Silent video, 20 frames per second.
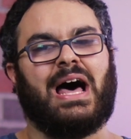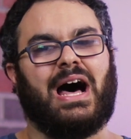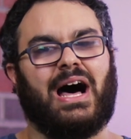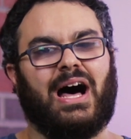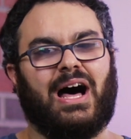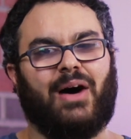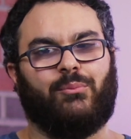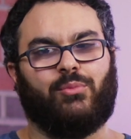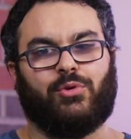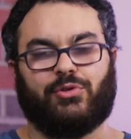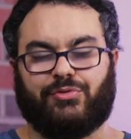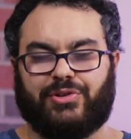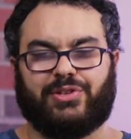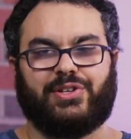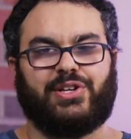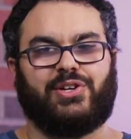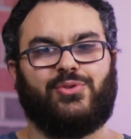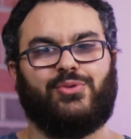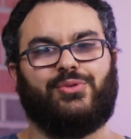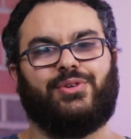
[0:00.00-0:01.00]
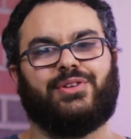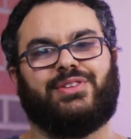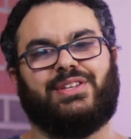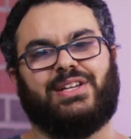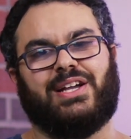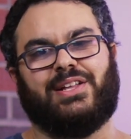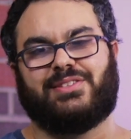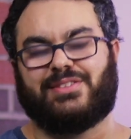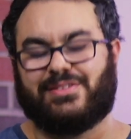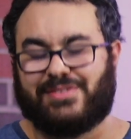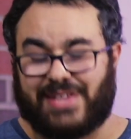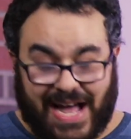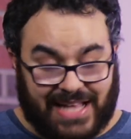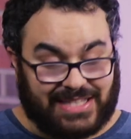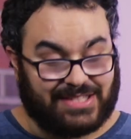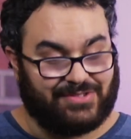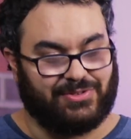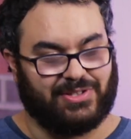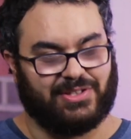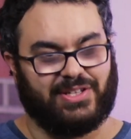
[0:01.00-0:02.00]
were really cool at the end, so
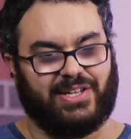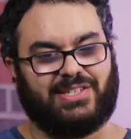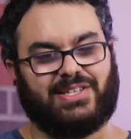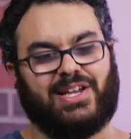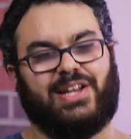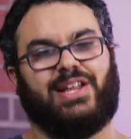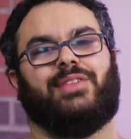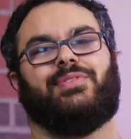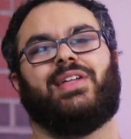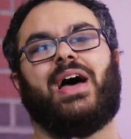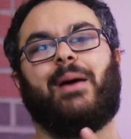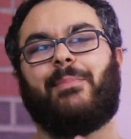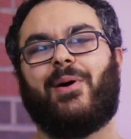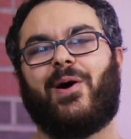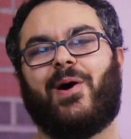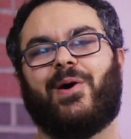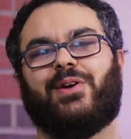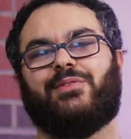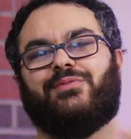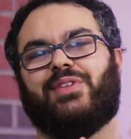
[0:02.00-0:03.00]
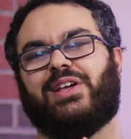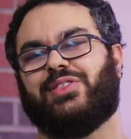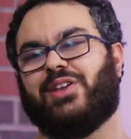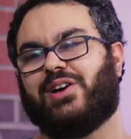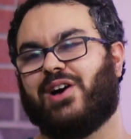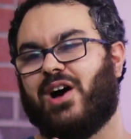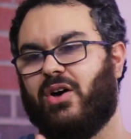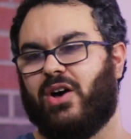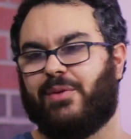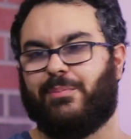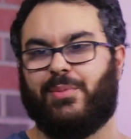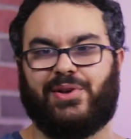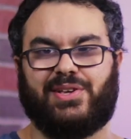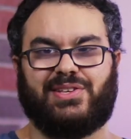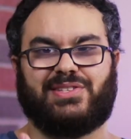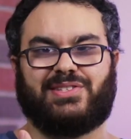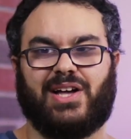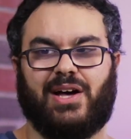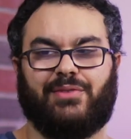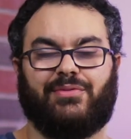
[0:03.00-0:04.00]
that's really exciting. That part of the comic booky
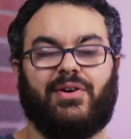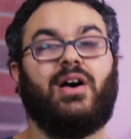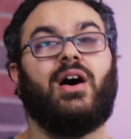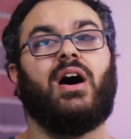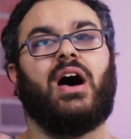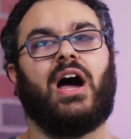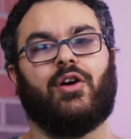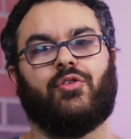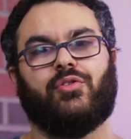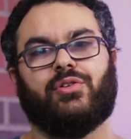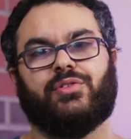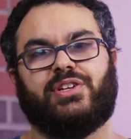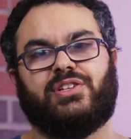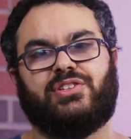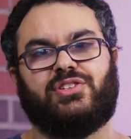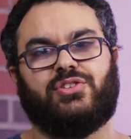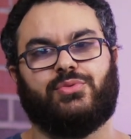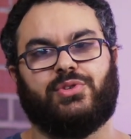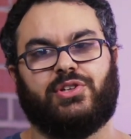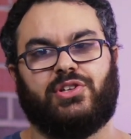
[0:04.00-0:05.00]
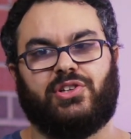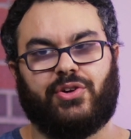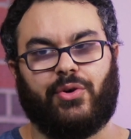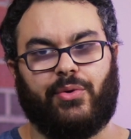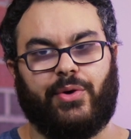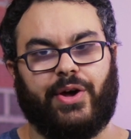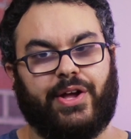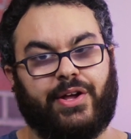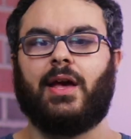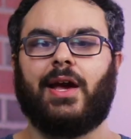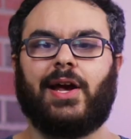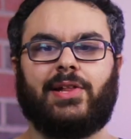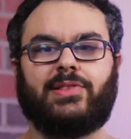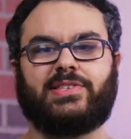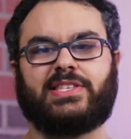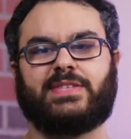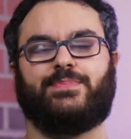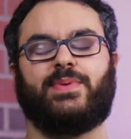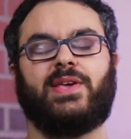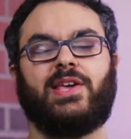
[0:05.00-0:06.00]
stuff I really do enjoy.
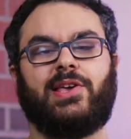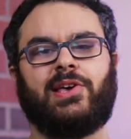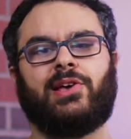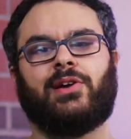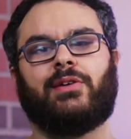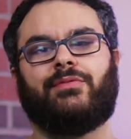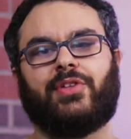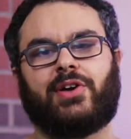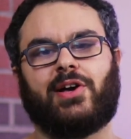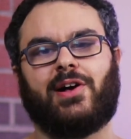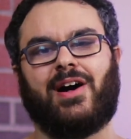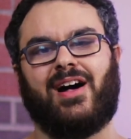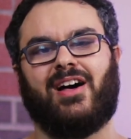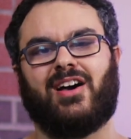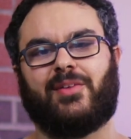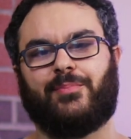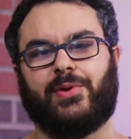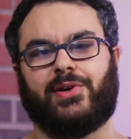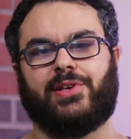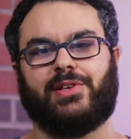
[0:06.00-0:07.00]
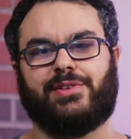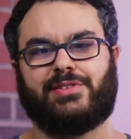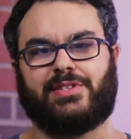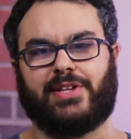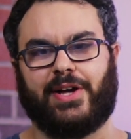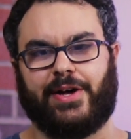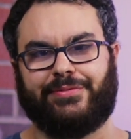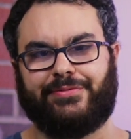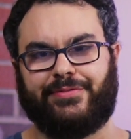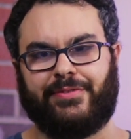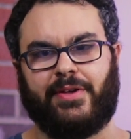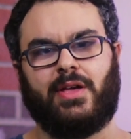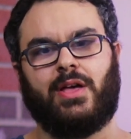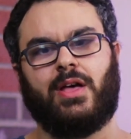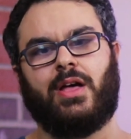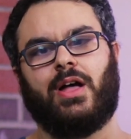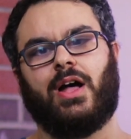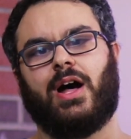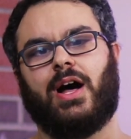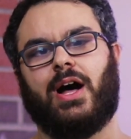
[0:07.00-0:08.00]
And speaking of the comic booky stuff,
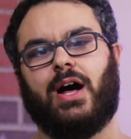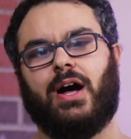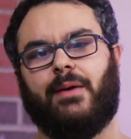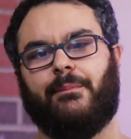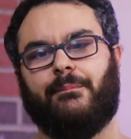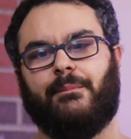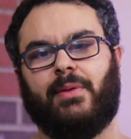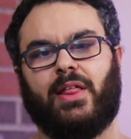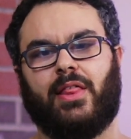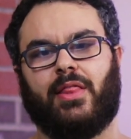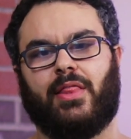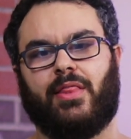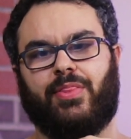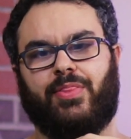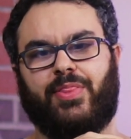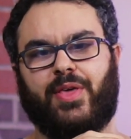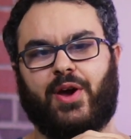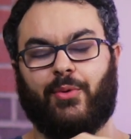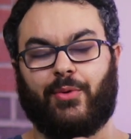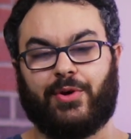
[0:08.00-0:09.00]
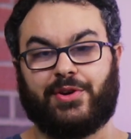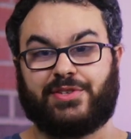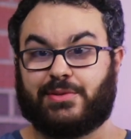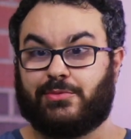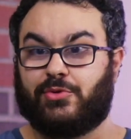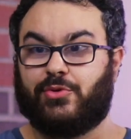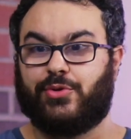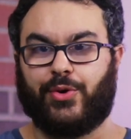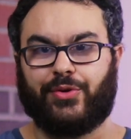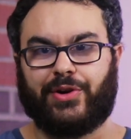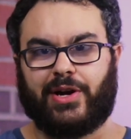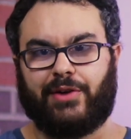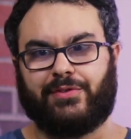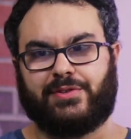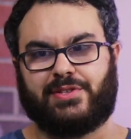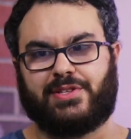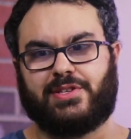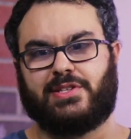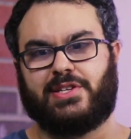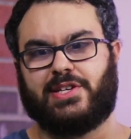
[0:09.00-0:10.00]
There were some cool
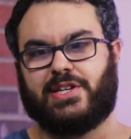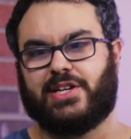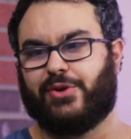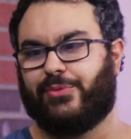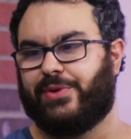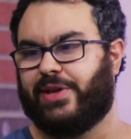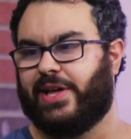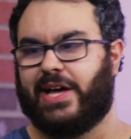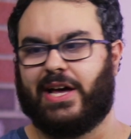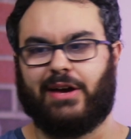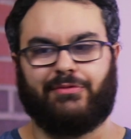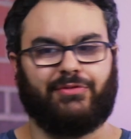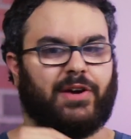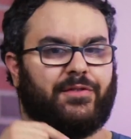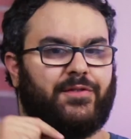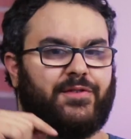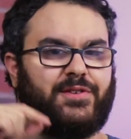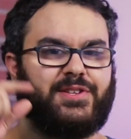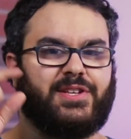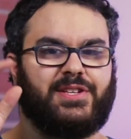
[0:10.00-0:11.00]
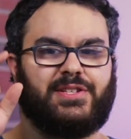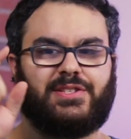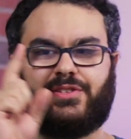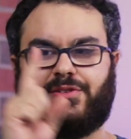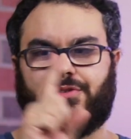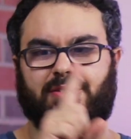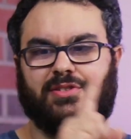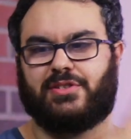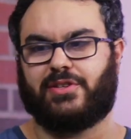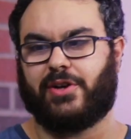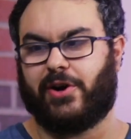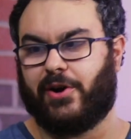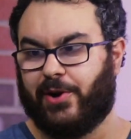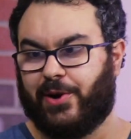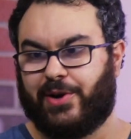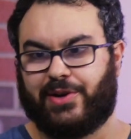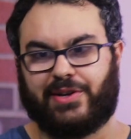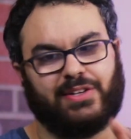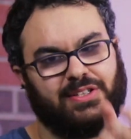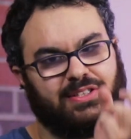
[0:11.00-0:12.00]
references here. We have references to
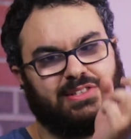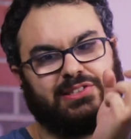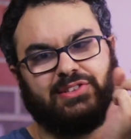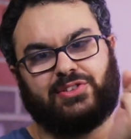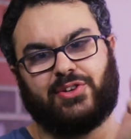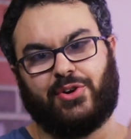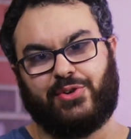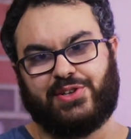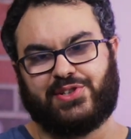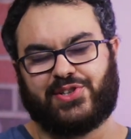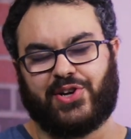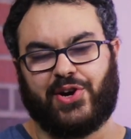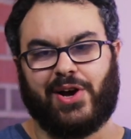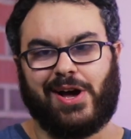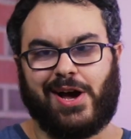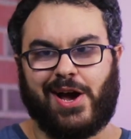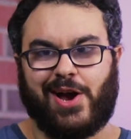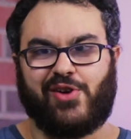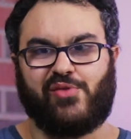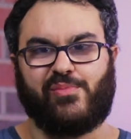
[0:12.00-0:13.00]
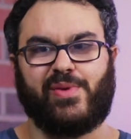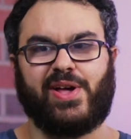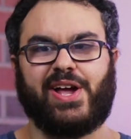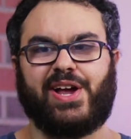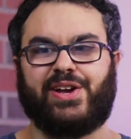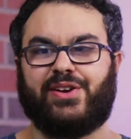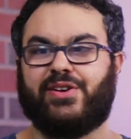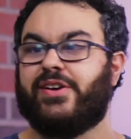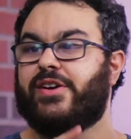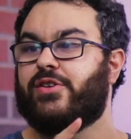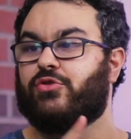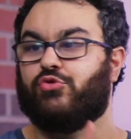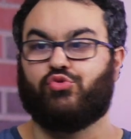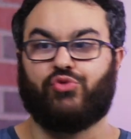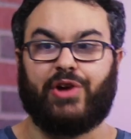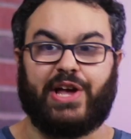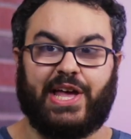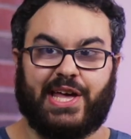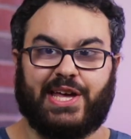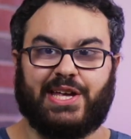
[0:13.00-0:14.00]
Stark, as in Tony Stark Iron Man,
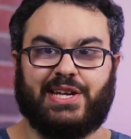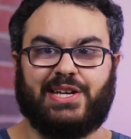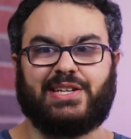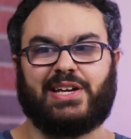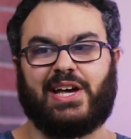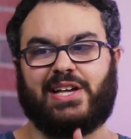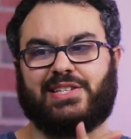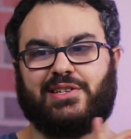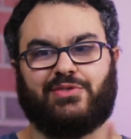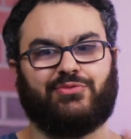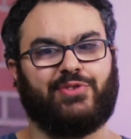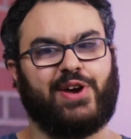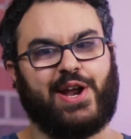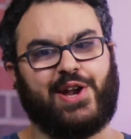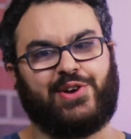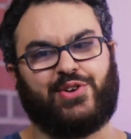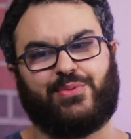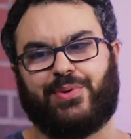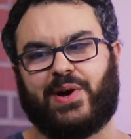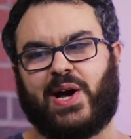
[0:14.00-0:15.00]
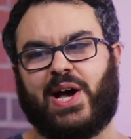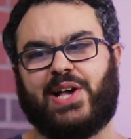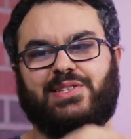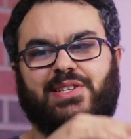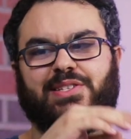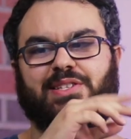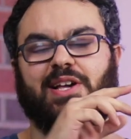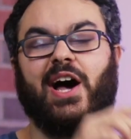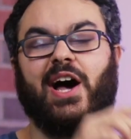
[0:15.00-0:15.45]
Rand, as in Rand Enterprises